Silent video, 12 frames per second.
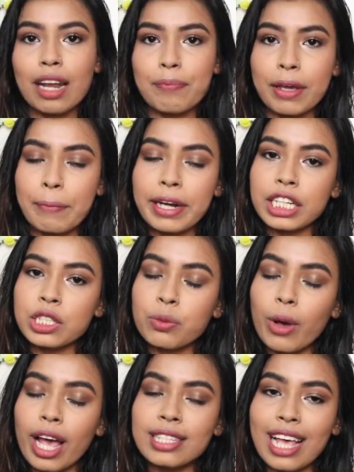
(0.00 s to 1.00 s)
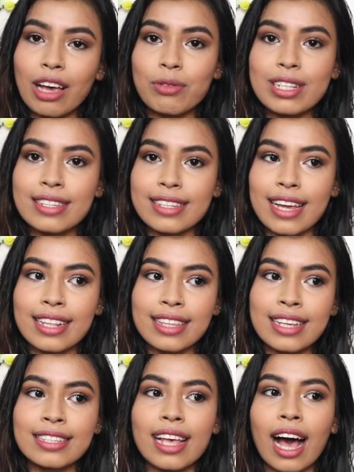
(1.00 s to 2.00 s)
And pigmentation wise, I will say
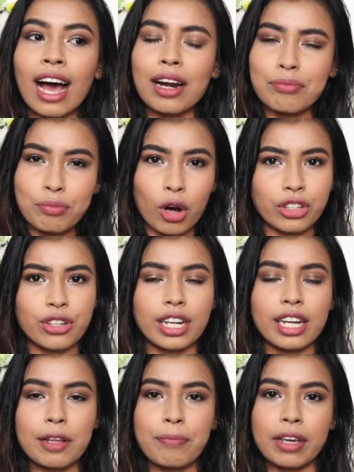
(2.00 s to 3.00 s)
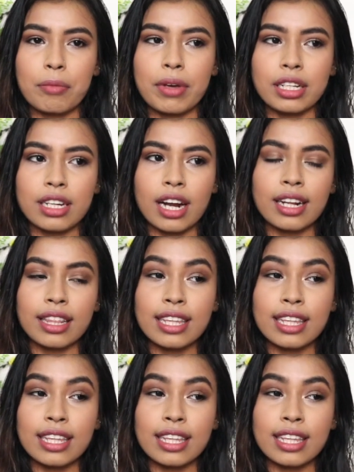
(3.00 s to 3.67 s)
these are moderately pigmented.